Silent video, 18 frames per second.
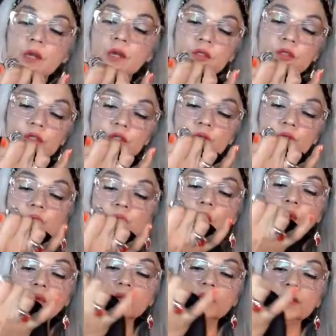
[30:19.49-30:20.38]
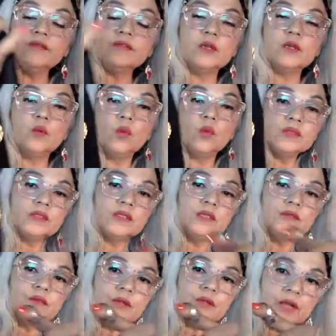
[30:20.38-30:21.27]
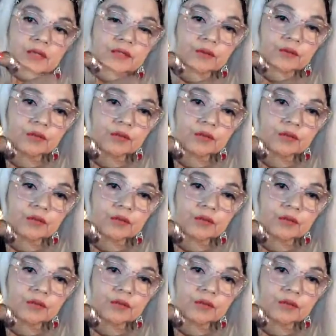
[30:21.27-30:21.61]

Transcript: two gold leaves and one silver, and it has those